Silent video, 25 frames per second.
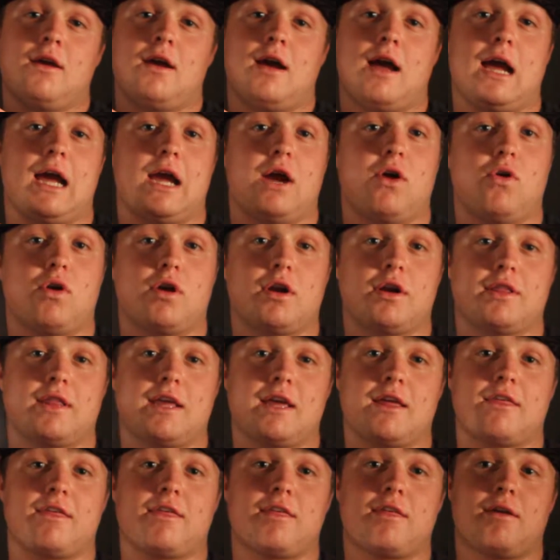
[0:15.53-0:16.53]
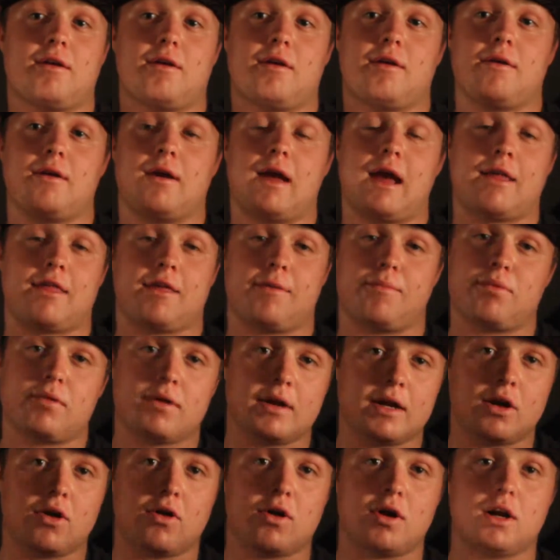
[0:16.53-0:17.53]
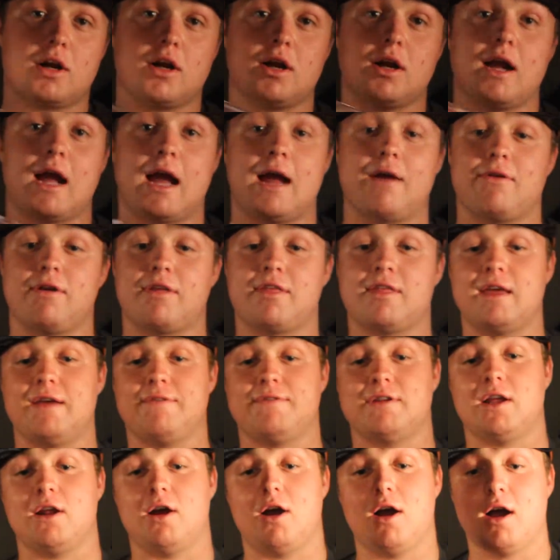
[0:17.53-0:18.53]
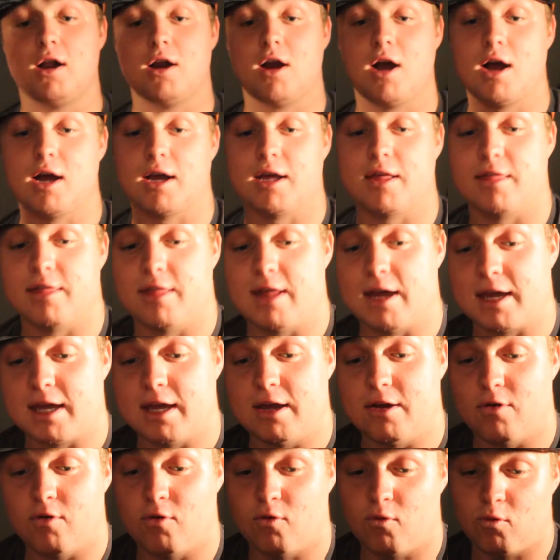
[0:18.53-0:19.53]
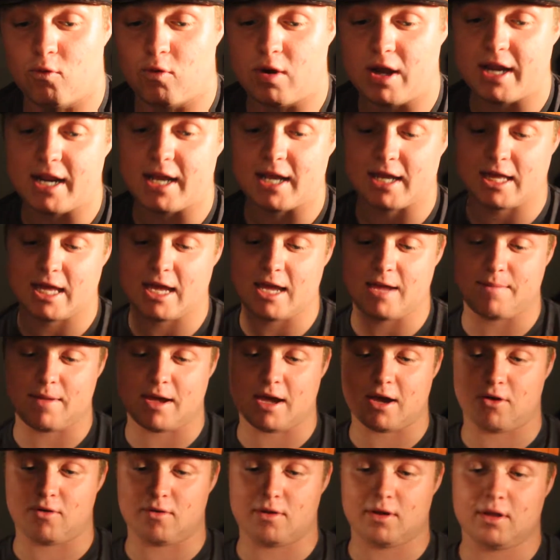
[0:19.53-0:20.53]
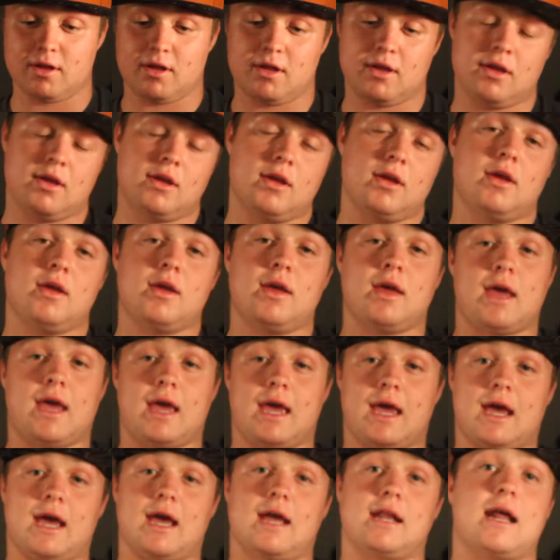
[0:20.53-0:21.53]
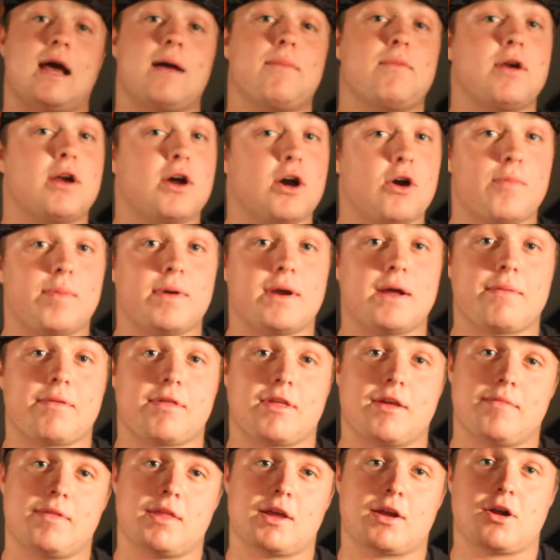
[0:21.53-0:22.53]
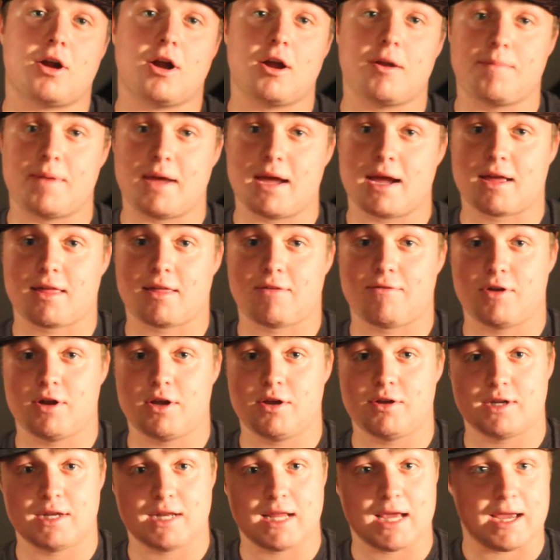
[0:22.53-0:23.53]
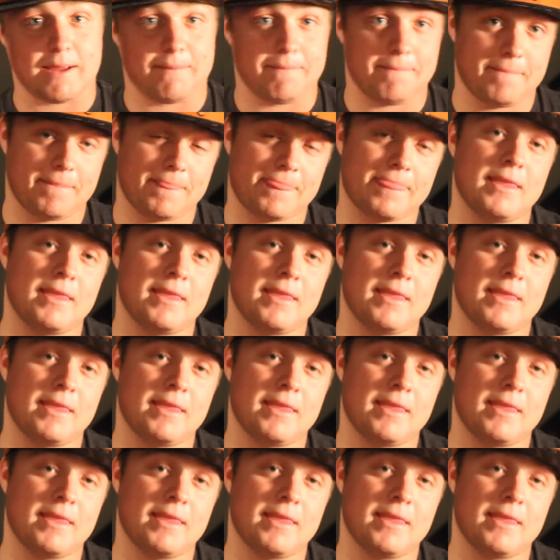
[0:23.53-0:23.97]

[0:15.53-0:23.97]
I ordered this as a pre-order. I received it on August 2nd when it came out. And I'm going to open up some of the card packs for you today.